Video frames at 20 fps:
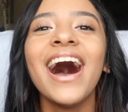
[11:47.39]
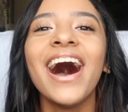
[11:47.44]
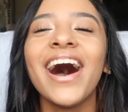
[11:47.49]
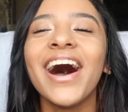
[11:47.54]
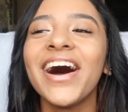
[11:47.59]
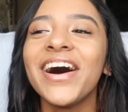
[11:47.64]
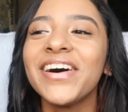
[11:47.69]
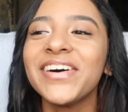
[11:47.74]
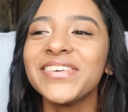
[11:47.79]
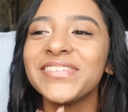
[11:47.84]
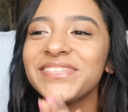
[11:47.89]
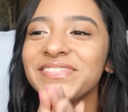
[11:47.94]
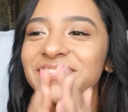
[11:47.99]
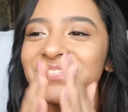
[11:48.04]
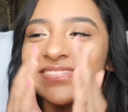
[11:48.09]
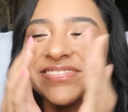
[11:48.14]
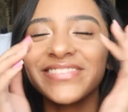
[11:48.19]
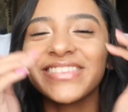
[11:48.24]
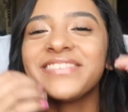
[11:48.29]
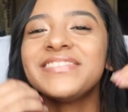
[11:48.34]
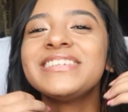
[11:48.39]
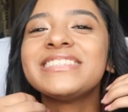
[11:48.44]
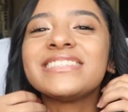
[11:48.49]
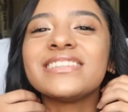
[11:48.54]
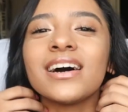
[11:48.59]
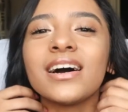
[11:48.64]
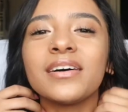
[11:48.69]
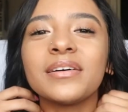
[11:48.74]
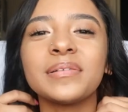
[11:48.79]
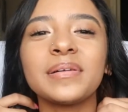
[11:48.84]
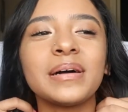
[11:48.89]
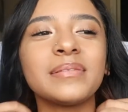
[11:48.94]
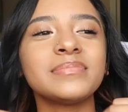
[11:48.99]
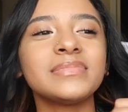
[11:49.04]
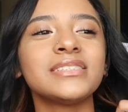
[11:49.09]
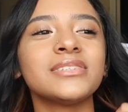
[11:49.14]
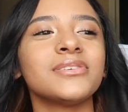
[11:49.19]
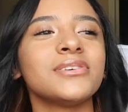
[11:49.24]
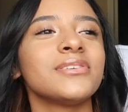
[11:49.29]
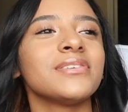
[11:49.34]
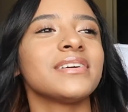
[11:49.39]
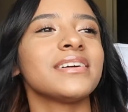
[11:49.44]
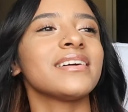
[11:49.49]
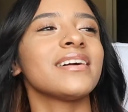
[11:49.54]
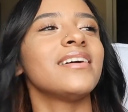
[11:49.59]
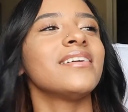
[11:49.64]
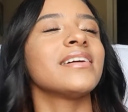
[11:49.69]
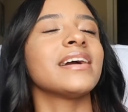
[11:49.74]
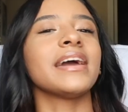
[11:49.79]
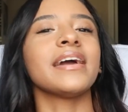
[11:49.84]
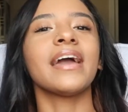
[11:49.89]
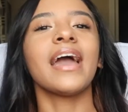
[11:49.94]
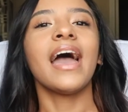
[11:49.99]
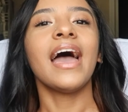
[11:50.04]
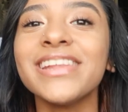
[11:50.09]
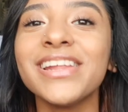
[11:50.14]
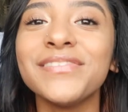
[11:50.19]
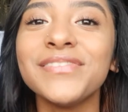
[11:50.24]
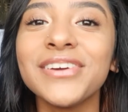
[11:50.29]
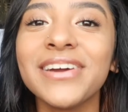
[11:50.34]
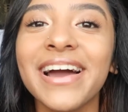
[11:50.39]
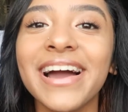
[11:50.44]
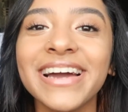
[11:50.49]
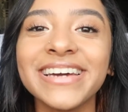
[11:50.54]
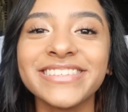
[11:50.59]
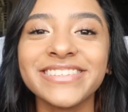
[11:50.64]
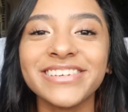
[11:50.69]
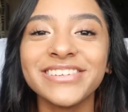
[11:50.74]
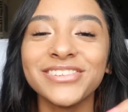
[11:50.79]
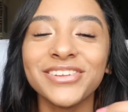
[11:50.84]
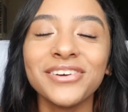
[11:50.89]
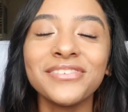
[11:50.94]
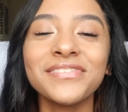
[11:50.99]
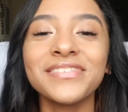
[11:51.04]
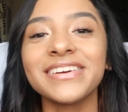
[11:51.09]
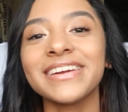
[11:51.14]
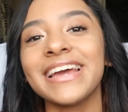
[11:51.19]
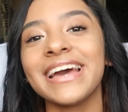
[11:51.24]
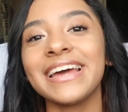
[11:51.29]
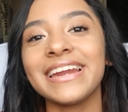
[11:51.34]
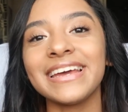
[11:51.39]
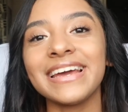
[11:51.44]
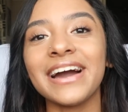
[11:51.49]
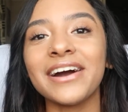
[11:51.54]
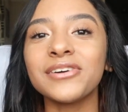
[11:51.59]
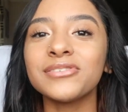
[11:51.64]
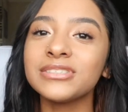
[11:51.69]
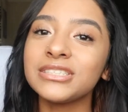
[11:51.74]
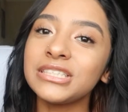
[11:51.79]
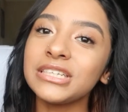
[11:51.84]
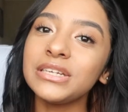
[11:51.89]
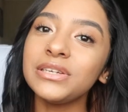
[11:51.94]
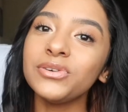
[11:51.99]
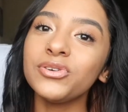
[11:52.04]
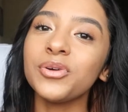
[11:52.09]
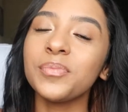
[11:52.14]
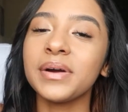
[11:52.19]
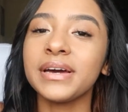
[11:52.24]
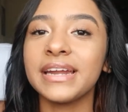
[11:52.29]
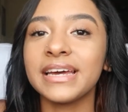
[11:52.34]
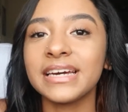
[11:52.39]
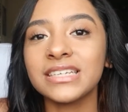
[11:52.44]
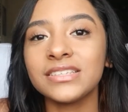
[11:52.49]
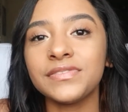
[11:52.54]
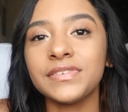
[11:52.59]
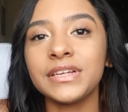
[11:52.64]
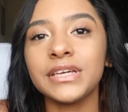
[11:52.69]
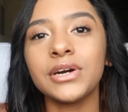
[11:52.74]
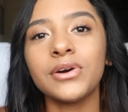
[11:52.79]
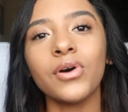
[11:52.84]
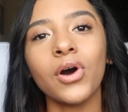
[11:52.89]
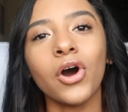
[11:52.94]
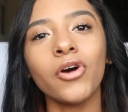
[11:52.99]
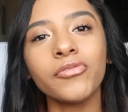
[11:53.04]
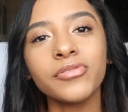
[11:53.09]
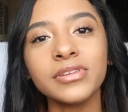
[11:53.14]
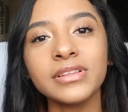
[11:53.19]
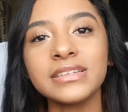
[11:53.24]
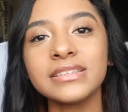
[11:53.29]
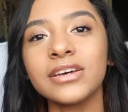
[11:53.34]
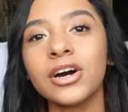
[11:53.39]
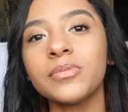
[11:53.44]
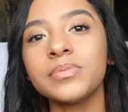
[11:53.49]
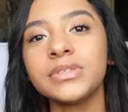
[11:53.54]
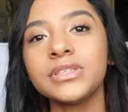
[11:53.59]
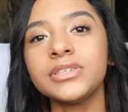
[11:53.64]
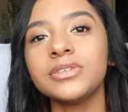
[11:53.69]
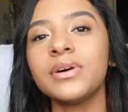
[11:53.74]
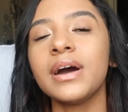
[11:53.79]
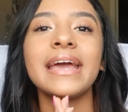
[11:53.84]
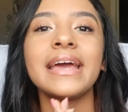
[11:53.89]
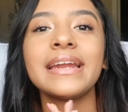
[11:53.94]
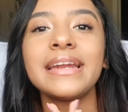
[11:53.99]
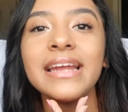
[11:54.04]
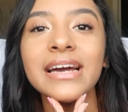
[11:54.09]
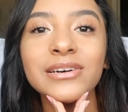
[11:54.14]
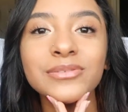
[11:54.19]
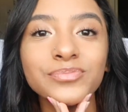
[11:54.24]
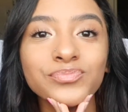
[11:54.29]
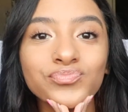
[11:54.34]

Let me stop. I'm so annoying. Okay. I love you guys. Don't forget it. I will see you in my next video. Hopefully this helped you. And yeah,